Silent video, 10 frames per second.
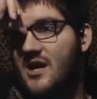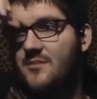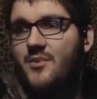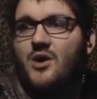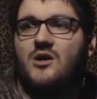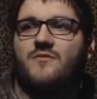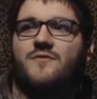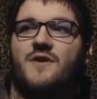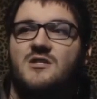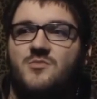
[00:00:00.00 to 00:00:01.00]
became part of
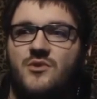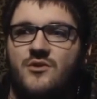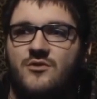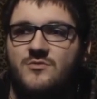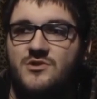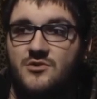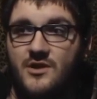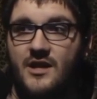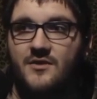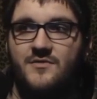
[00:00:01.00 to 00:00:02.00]
a Facebook group
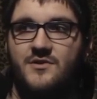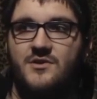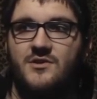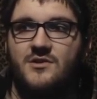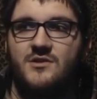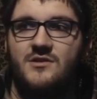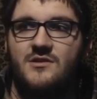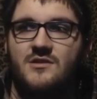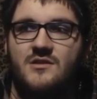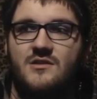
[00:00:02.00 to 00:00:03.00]
soon after.
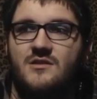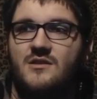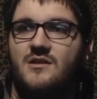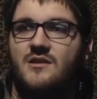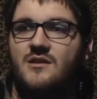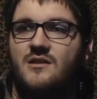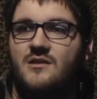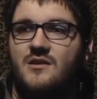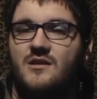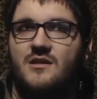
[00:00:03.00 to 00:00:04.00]

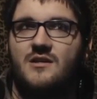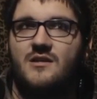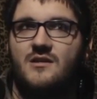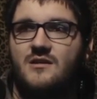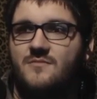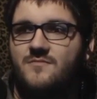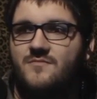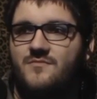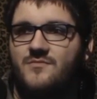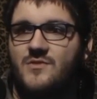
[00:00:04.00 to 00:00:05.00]
Uh,
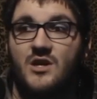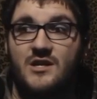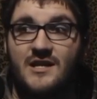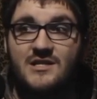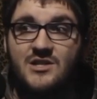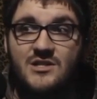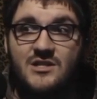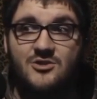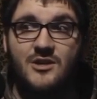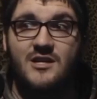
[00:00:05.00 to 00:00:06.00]
got a nest
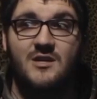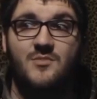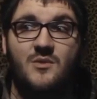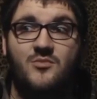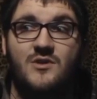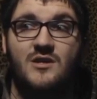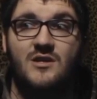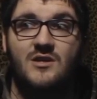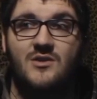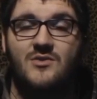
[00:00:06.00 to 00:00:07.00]
list I try to keep up
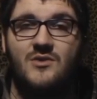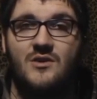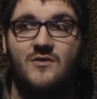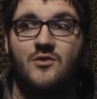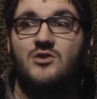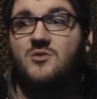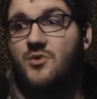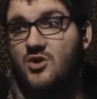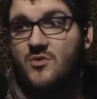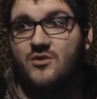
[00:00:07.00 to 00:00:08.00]
with. Of course, the
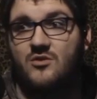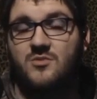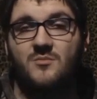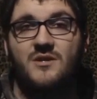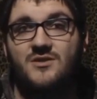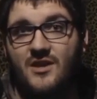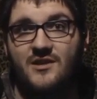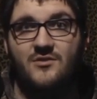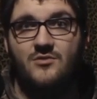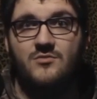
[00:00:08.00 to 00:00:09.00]
Pokemon group I'm in,
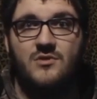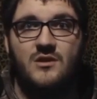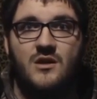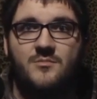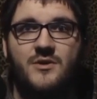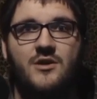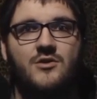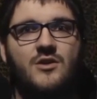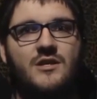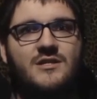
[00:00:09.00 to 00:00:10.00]
they do a
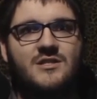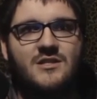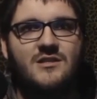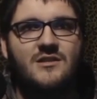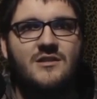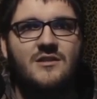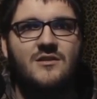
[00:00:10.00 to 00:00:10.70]
bigger list